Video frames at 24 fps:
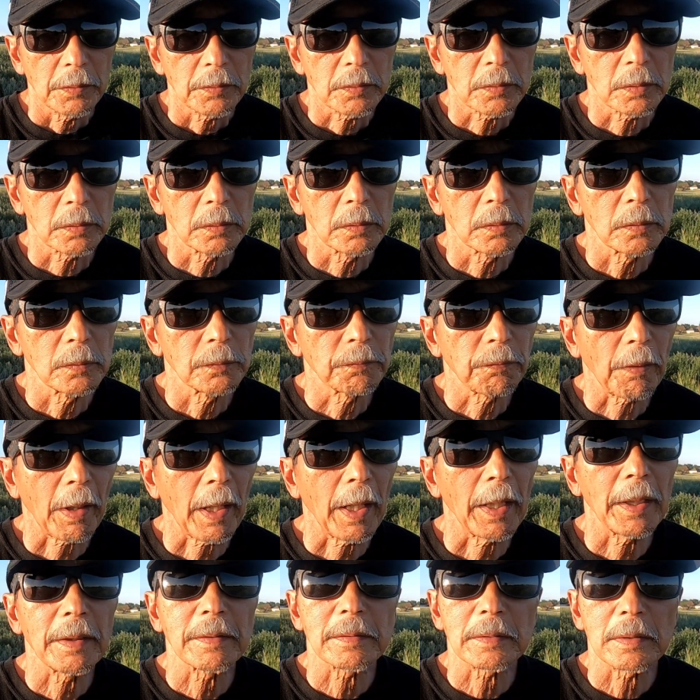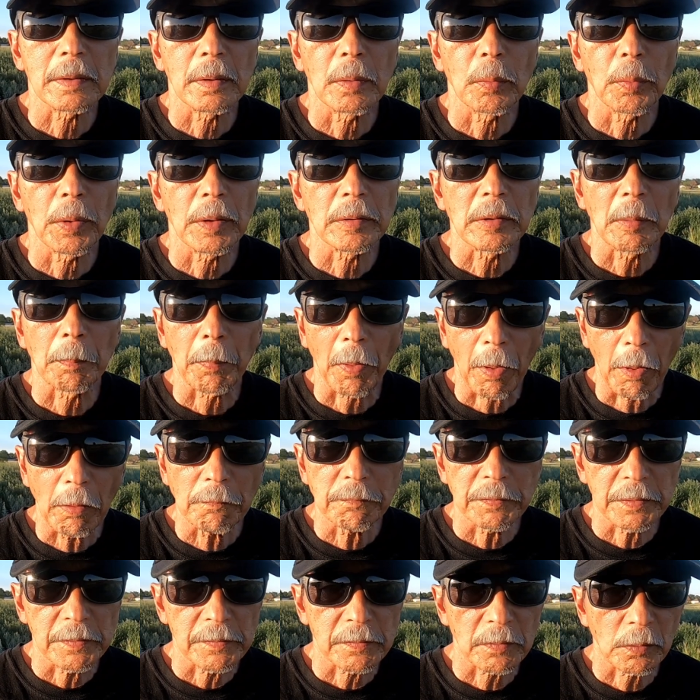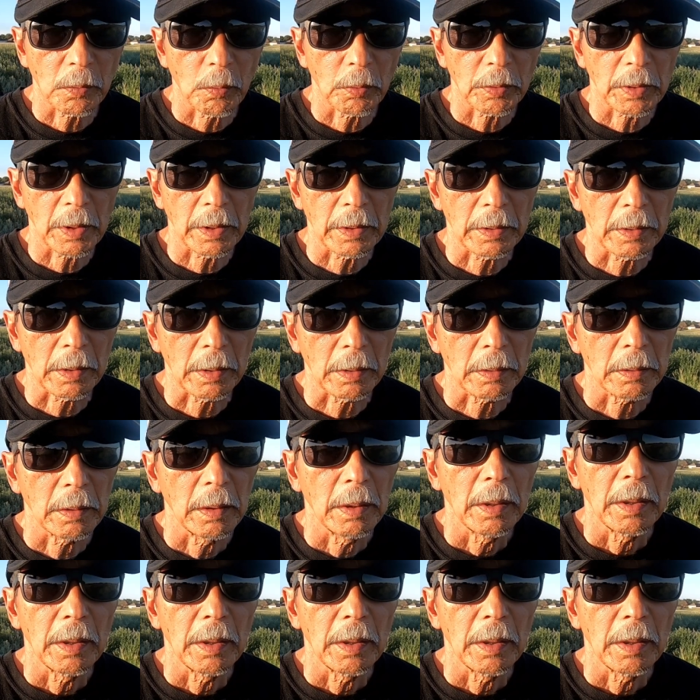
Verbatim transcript: to find where the bulb is located.